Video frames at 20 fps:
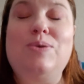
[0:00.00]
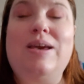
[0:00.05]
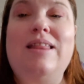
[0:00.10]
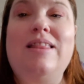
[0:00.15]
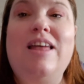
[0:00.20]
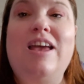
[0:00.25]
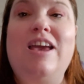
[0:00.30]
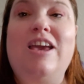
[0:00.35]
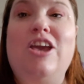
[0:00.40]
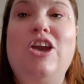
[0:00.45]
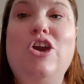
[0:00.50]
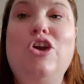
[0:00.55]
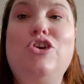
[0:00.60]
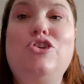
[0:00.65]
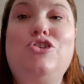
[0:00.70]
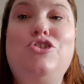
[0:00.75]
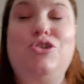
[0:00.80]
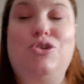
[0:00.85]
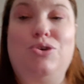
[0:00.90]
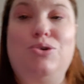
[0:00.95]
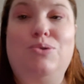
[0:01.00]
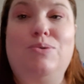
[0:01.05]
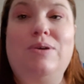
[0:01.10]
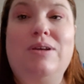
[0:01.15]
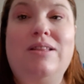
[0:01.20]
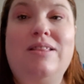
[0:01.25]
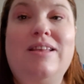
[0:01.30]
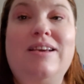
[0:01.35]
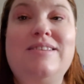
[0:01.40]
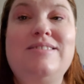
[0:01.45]
we get like two
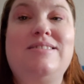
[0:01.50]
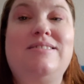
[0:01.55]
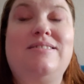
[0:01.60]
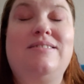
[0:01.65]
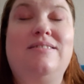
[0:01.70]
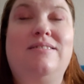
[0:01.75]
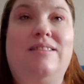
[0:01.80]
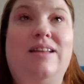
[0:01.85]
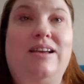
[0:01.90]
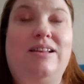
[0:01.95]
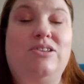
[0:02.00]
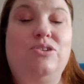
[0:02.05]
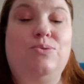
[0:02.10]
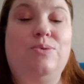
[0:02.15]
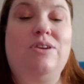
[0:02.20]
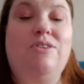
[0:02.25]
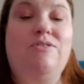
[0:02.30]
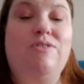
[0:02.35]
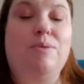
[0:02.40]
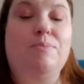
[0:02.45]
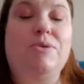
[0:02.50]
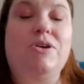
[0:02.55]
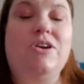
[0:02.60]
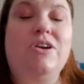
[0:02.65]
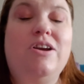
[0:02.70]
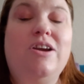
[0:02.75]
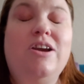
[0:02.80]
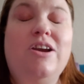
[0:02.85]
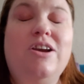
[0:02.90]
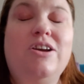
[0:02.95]
in things like two in
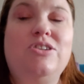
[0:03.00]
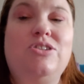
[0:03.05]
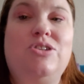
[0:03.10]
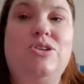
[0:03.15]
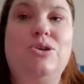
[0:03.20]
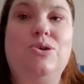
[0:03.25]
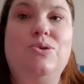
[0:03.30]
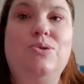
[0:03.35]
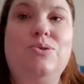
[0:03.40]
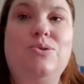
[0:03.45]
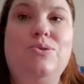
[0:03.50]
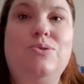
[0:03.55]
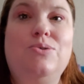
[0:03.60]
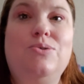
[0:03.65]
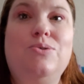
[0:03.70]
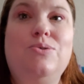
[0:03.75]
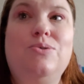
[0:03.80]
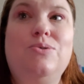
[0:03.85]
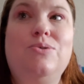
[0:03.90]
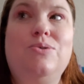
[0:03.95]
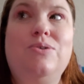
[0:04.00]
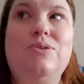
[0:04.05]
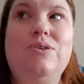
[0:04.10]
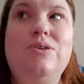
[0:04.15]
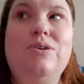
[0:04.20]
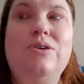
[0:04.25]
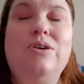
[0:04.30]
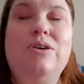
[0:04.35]
November, two